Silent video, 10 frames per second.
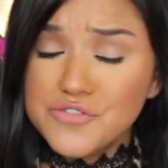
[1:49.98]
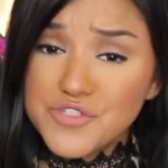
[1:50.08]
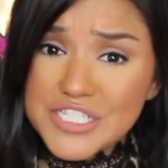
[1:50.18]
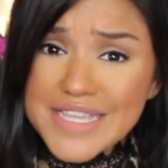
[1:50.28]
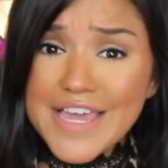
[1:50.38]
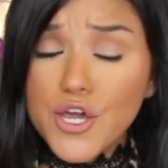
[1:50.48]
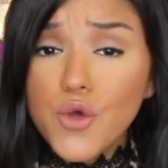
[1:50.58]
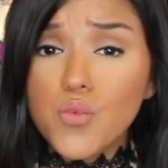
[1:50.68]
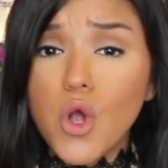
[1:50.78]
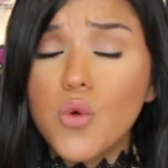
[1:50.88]
you just can't
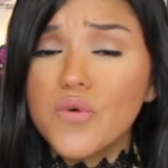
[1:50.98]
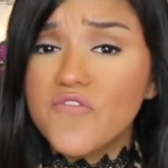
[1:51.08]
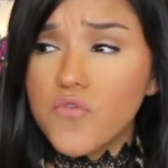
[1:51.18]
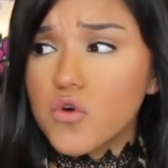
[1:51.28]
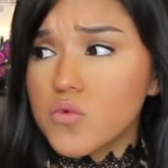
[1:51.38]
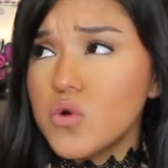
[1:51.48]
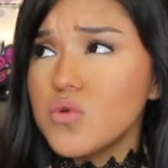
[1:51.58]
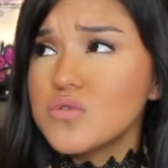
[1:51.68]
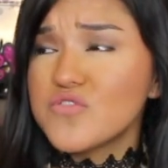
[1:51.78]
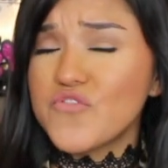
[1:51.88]
go wrong with four
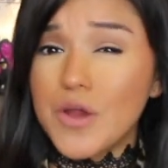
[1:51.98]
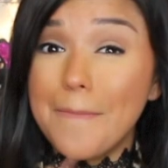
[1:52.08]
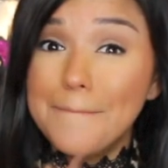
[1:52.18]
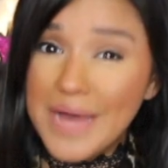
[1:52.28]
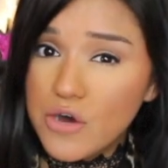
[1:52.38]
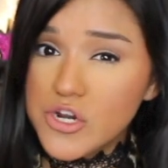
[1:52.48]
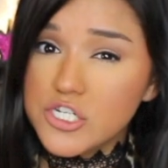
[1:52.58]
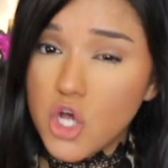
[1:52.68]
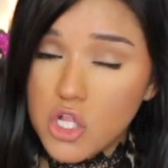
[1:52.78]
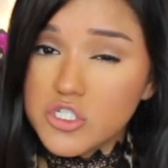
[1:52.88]
rolls for about
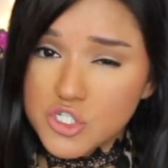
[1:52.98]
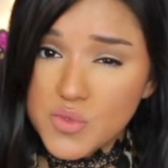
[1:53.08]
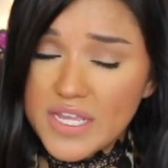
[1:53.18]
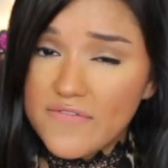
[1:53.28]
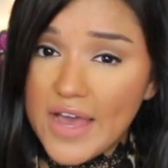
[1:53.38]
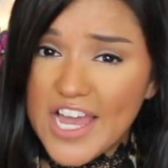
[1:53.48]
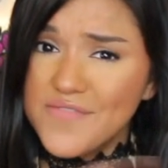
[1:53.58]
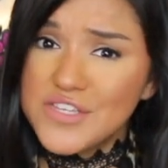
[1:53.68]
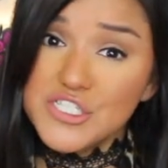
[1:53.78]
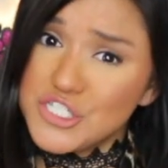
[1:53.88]
a dollar
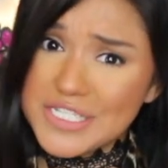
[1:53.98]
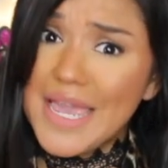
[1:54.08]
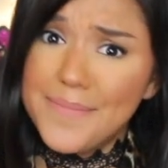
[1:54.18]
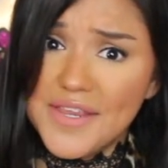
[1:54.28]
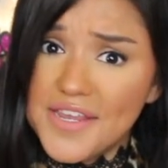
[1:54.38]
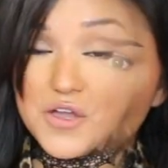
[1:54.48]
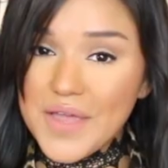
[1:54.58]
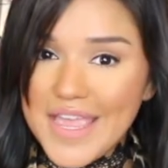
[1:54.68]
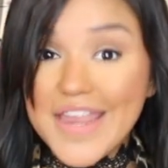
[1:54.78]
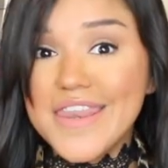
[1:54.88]
25 you just can't beat it
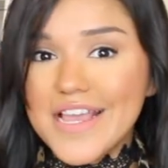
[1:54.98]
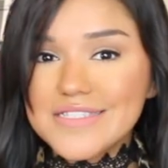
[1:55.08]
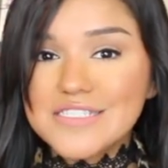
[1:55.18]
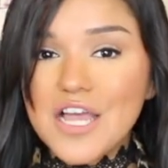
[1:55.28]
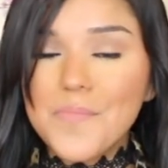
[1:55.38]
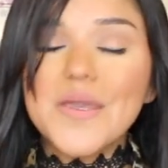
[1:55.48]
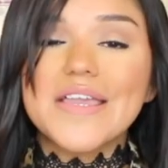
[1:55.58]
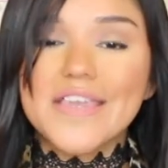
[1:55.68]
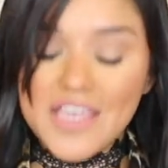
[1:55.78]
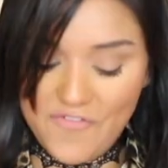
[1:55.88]
okay next up
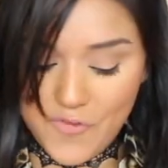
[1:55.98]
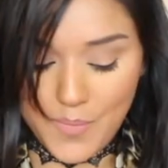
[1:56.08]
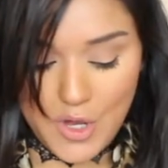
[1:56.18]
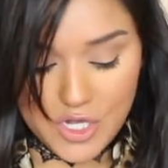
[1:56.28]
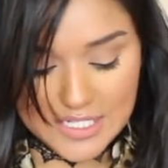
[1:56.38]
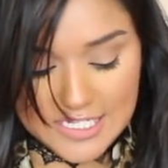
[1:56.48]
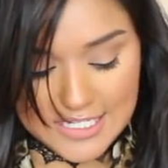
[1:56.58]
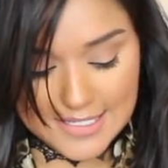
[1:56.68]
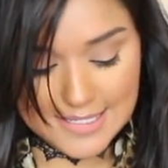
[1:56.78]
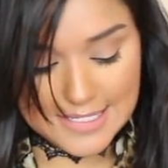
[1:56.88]
gift
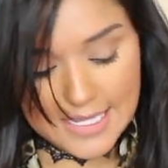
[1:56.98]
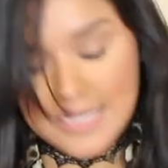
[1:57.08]
boxes